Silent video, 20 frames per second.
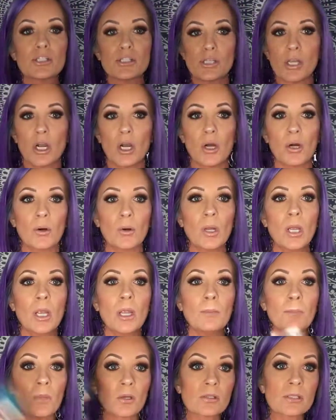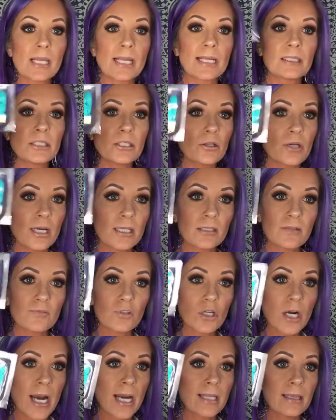So most likely you guys have
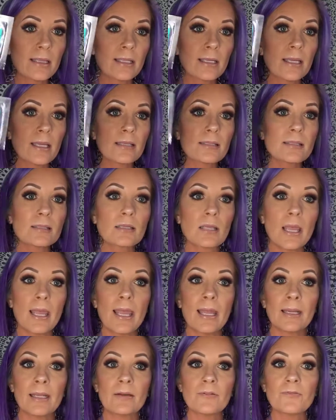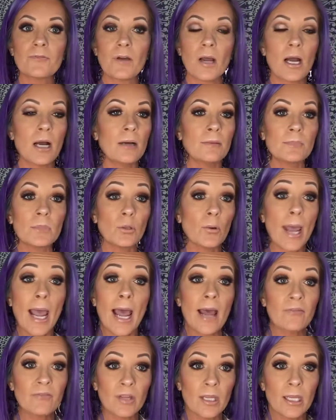tried this, and if you
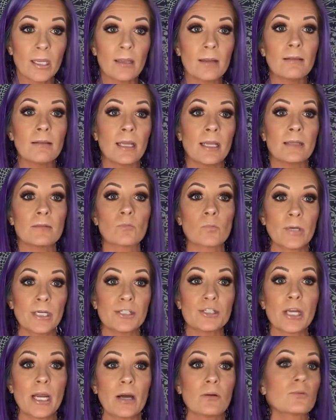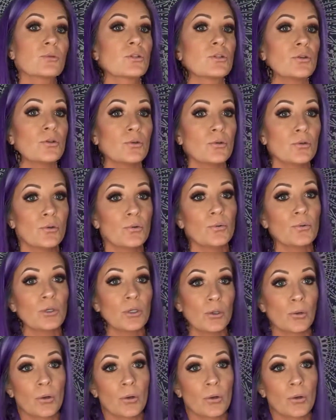haven't, then reach out to